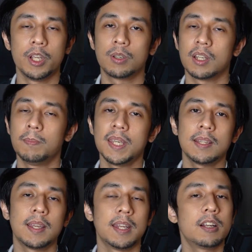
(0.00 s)
where you can
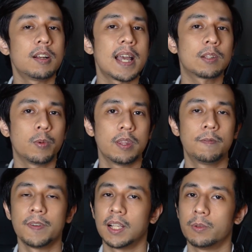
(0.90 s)
meet and interact
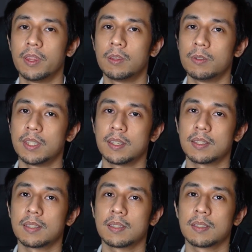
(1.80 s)
with fellow
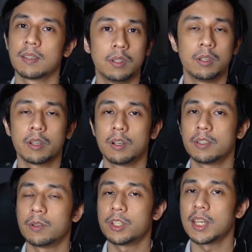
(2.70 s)
enthusiasts. You can
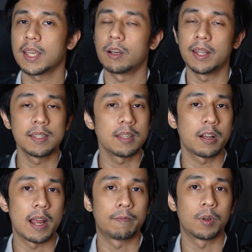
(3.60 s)
also check out
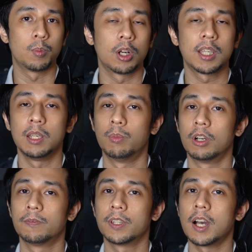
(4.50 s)
Instagram more
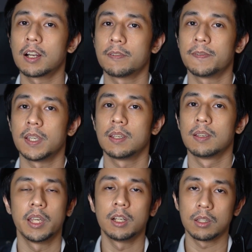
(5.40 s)
keyboard photography.
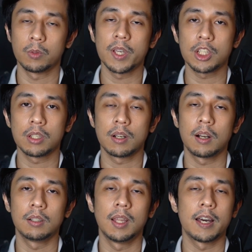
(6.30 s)
And on Twitch,
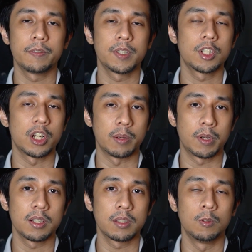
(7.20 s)
there are a lot of
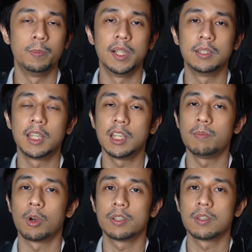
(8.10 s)
streamers who build
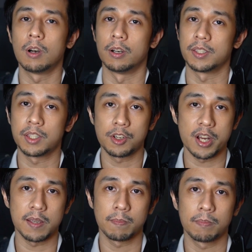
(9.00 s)
keyboards on
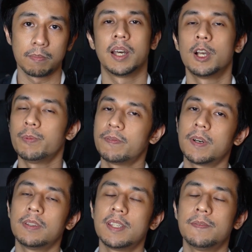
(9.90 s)
stream. I hope you
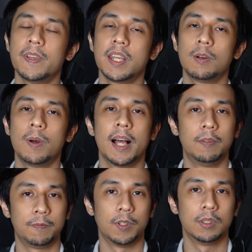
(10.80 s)
found this video
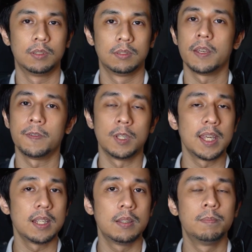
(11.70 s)
helpful. If you
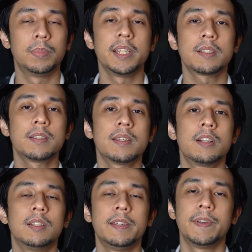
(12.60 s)
did, please
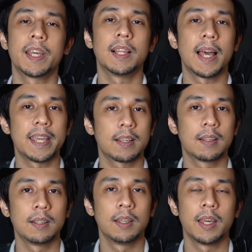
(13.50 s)
consider leaving a like
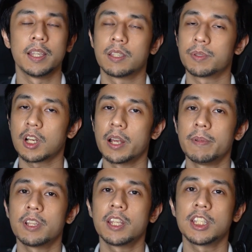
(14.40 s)
and
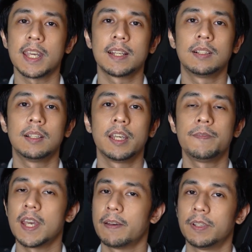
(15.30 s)
subscribing to the channel
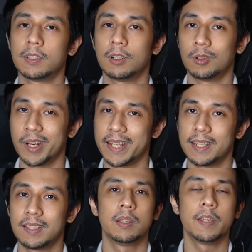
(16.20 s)
if you haven't
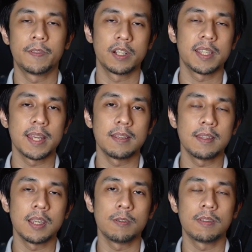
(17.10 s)
already. If there's
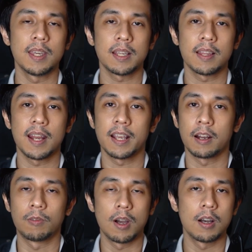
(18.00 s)
anything you think that I
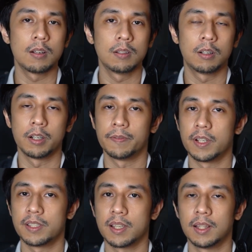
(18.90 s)
got wrong, or if
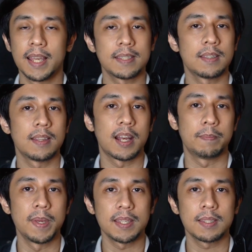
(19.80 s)
there's a lesson that
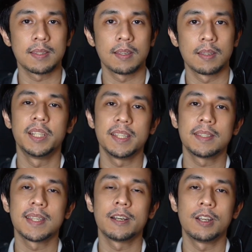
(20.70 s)
I missed,
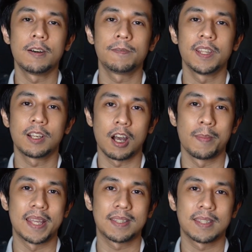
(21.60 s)
please sound off in the
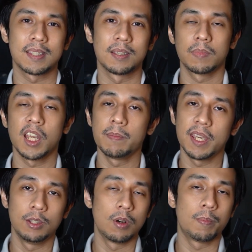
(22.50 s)
comments. I
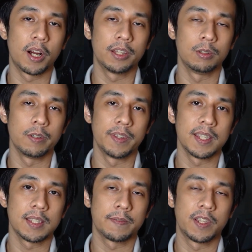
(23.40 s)
may do a part 2 of
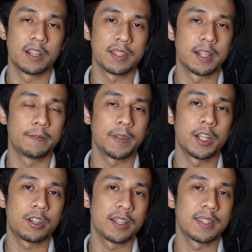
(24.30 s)
this if there's enough
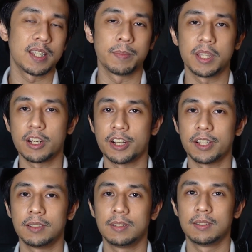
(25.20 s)
interest and
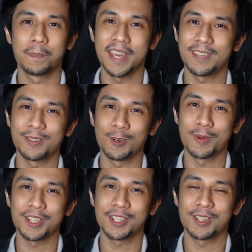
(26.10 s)
material. Thank you
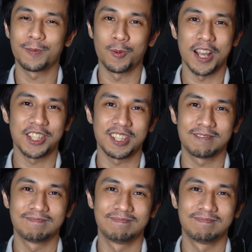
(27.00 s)
so much for watching.